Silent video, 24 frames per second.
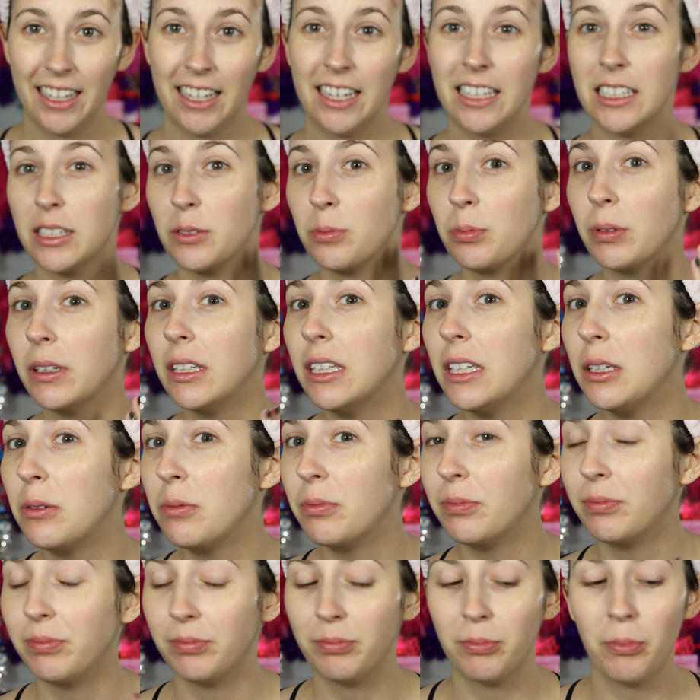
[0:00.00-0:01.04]
It's
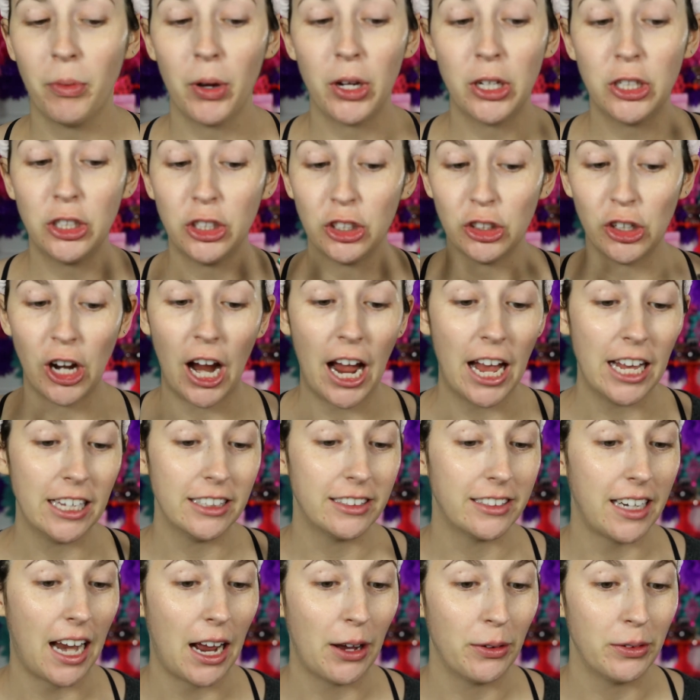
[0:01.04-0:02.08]
pretty
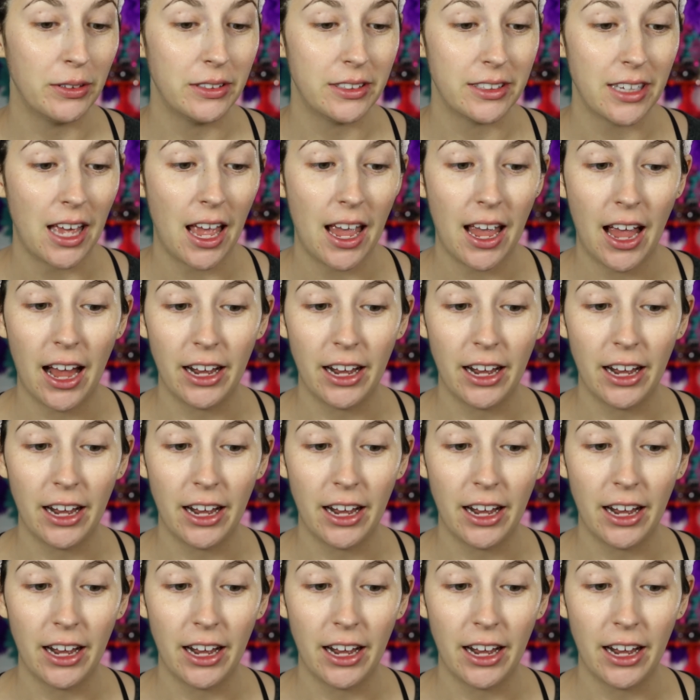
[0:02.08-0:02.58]
moisturized, I would say.